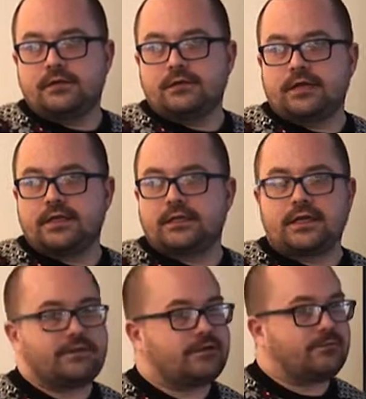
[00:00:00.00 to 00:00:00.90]
Danny
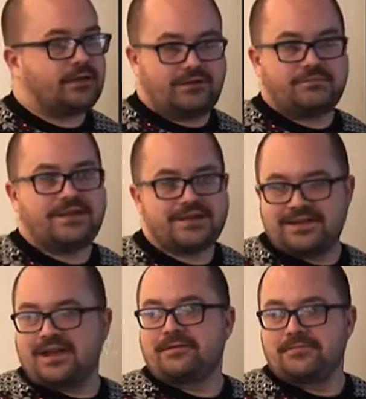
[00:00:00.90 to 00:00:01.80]
Clegg, that's me.
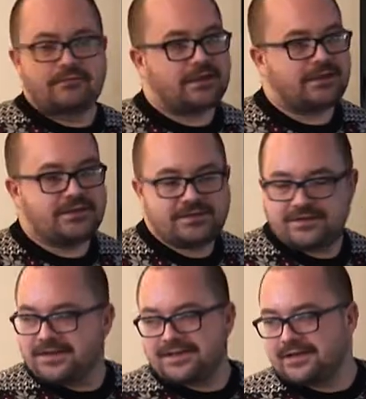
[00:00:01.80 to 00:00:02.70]
I'm not related to
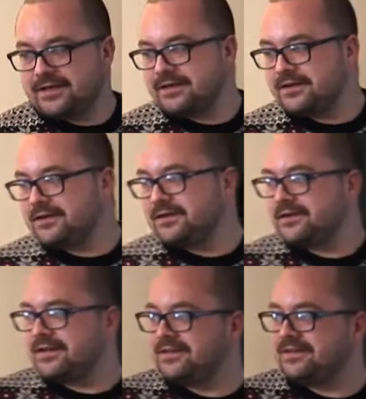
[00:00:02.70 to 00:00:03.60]
Nick Clegg,
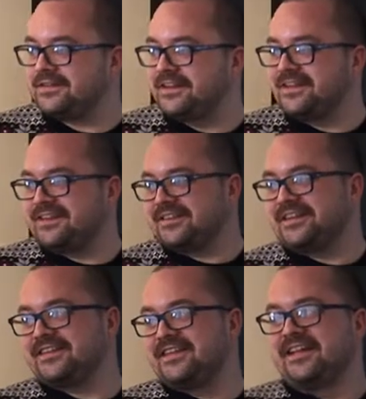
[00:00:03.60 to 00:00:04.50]
anything like
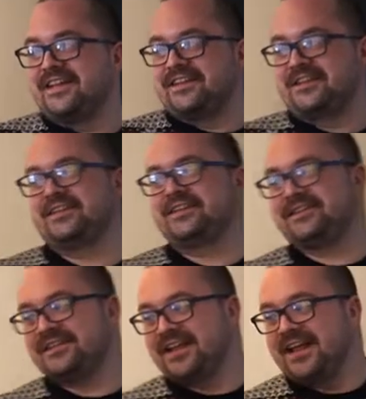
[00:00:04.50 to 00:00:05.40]
that.
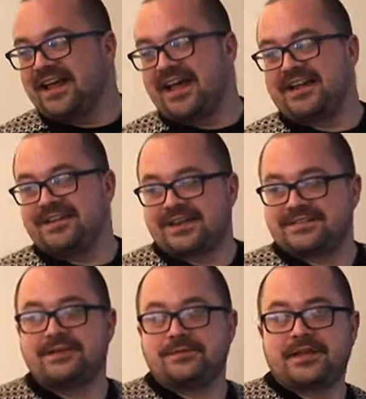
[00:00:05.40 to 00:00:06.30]
So, and
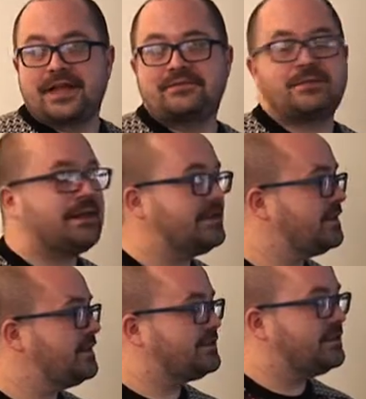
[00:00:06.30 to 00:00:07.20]
yes, I'm a KES
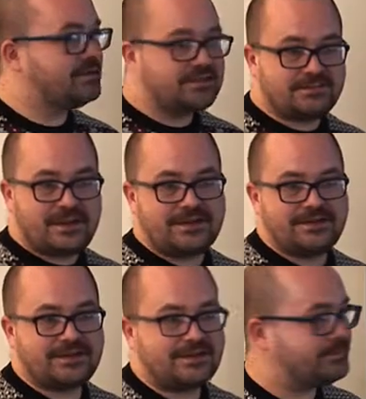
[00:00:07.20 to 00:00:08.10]
PhD student, as Penny
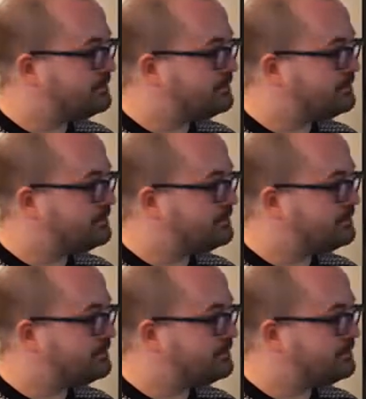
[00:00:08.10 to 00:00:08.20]
said.